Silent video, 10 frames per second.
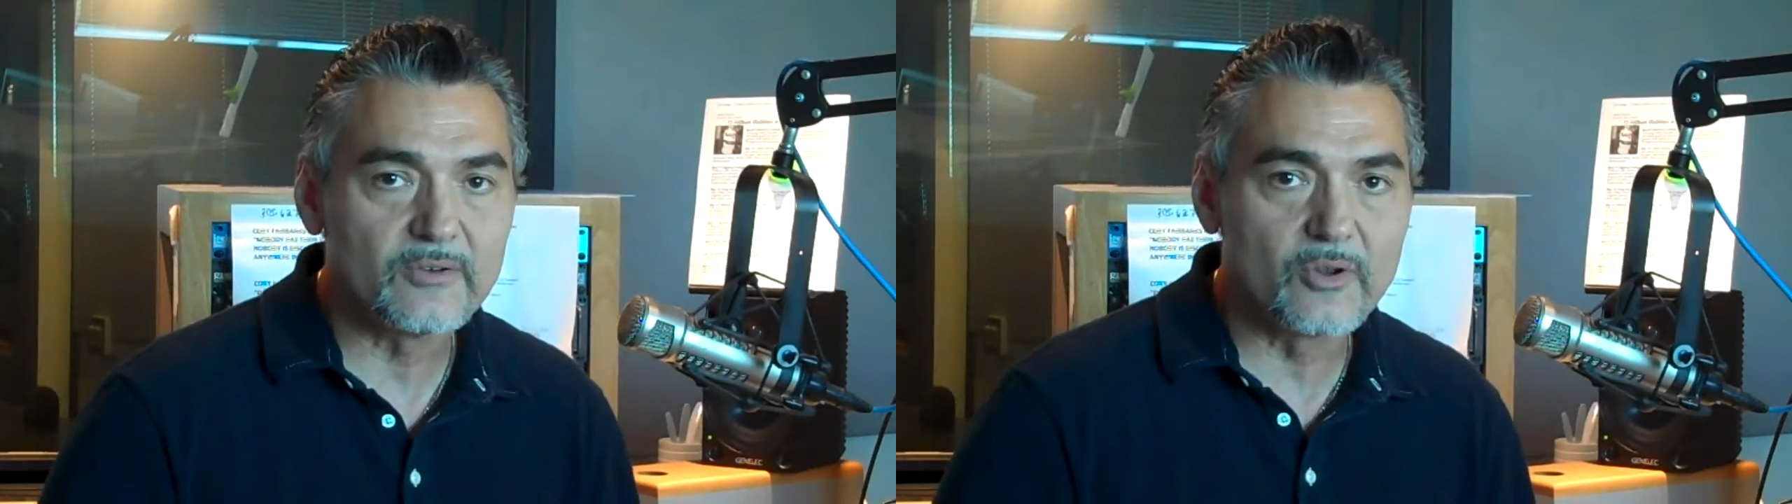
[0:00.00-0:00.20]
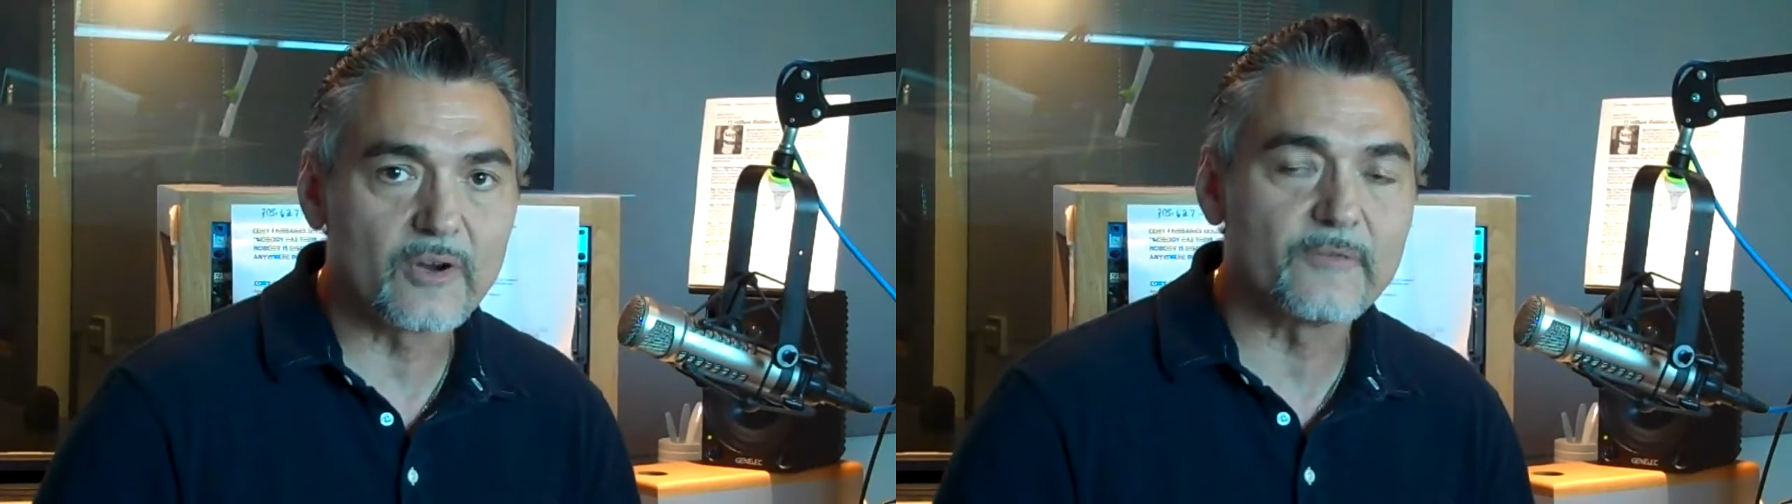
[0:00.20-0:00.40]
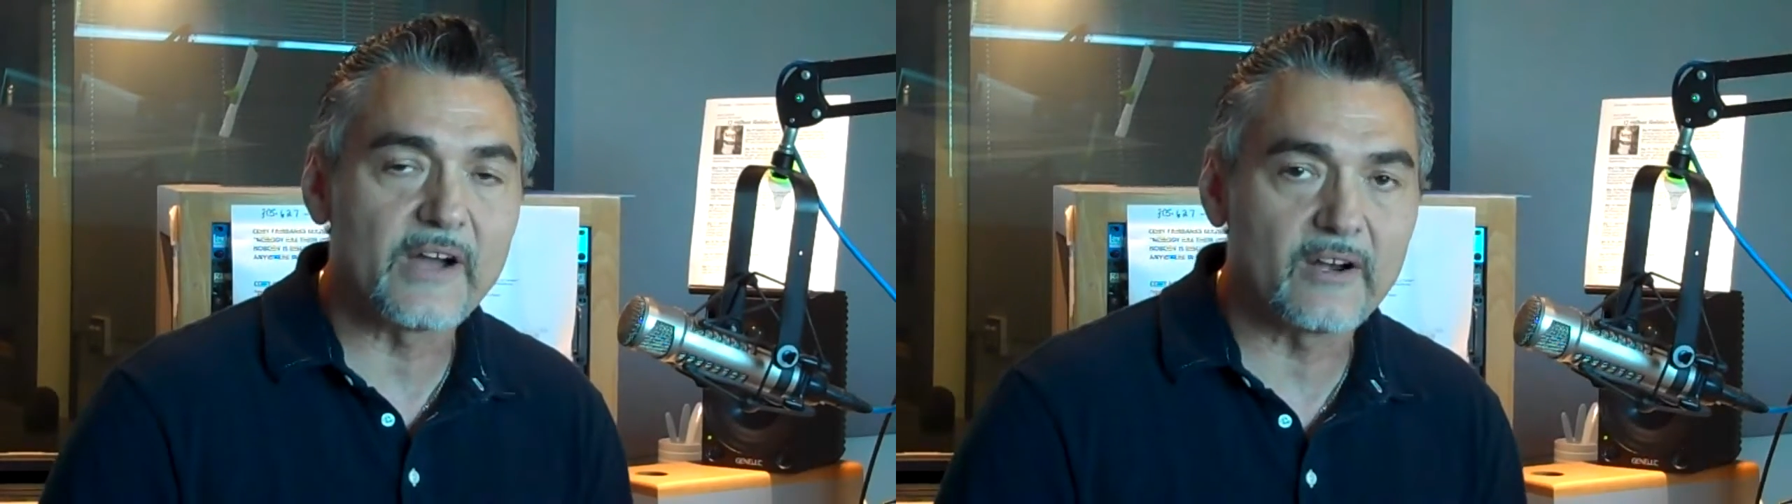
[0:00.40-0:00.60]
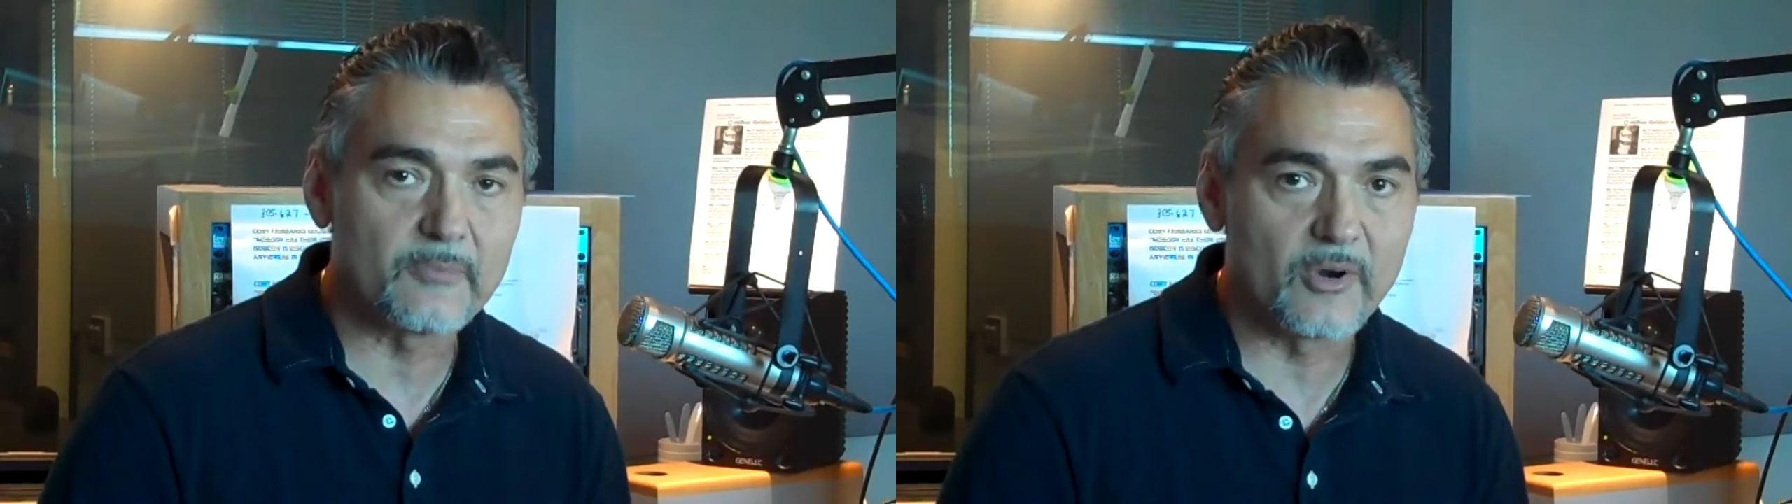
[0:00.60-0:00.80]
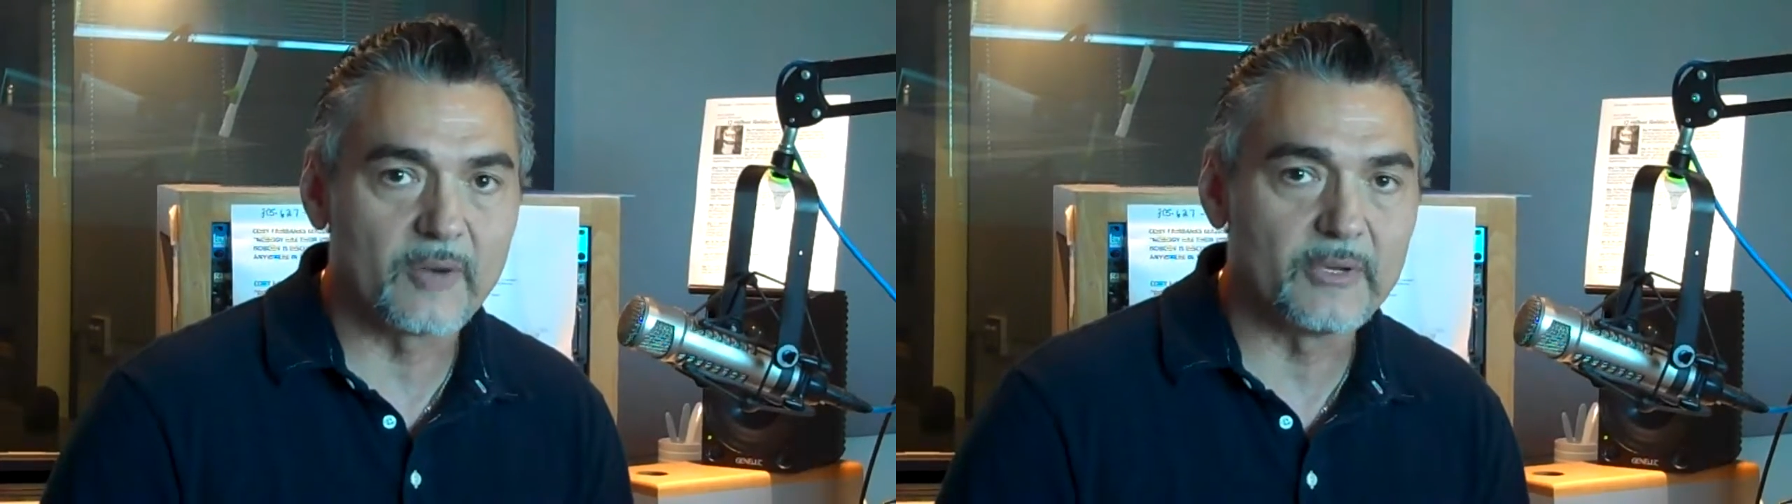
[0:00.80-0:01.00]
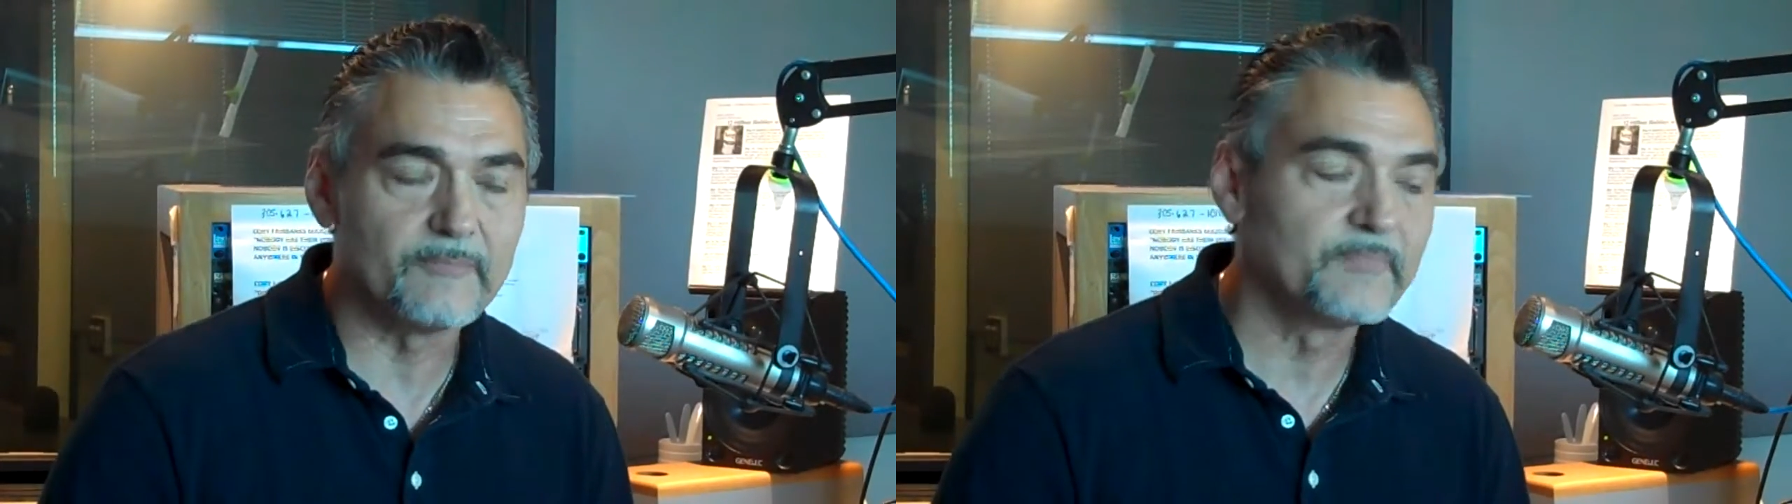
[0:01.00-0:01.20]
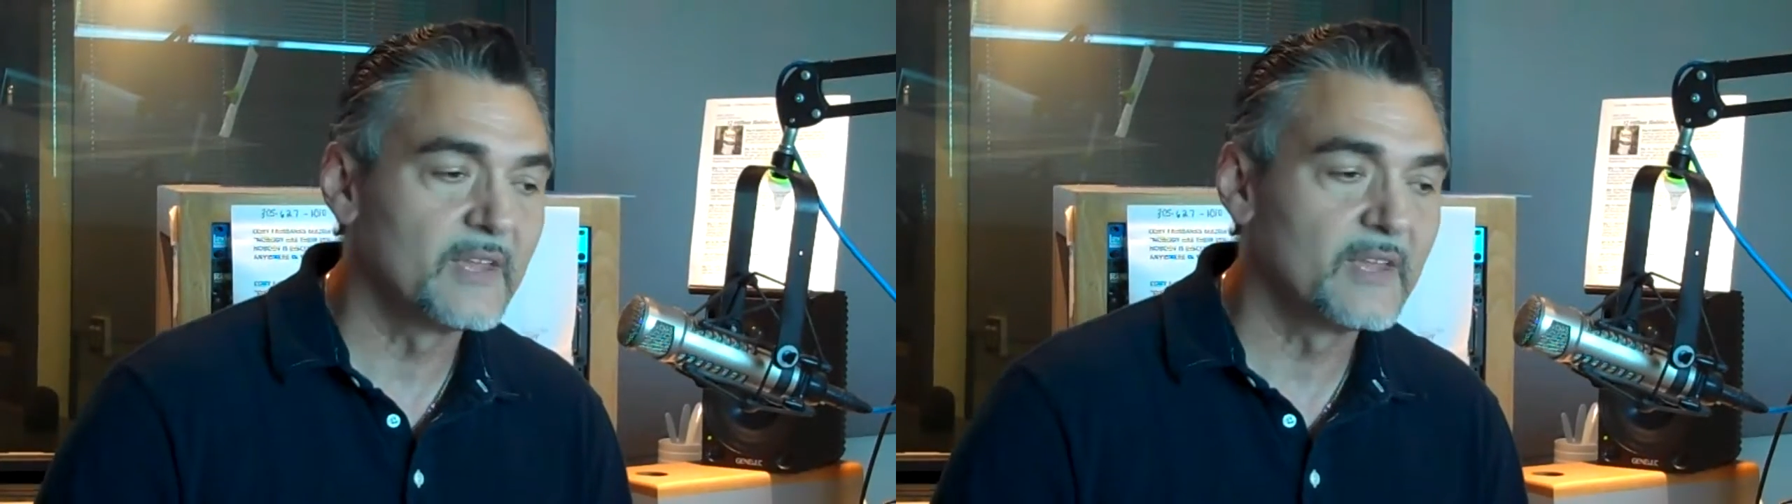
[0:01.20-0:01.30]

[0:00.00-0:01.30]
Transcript: New York Fire Department.